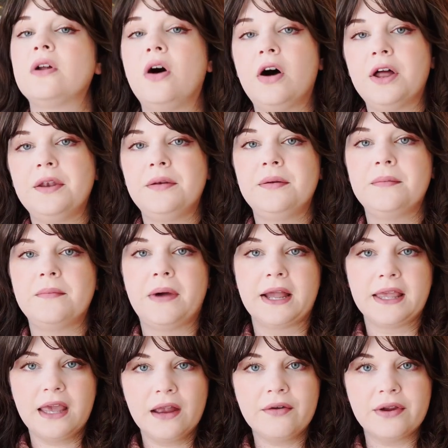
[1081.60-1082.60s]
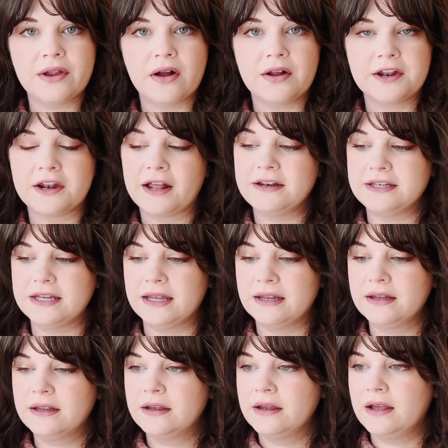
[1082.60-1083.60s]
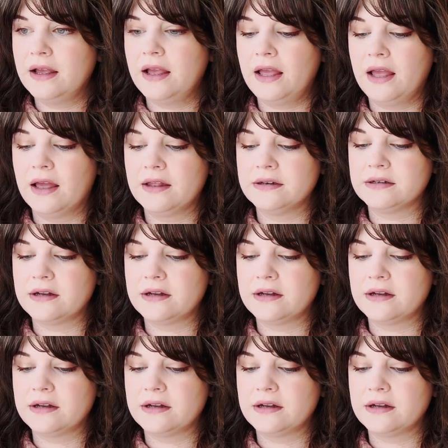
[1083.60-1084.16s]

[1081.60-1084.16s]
on my carry-on, and I did. And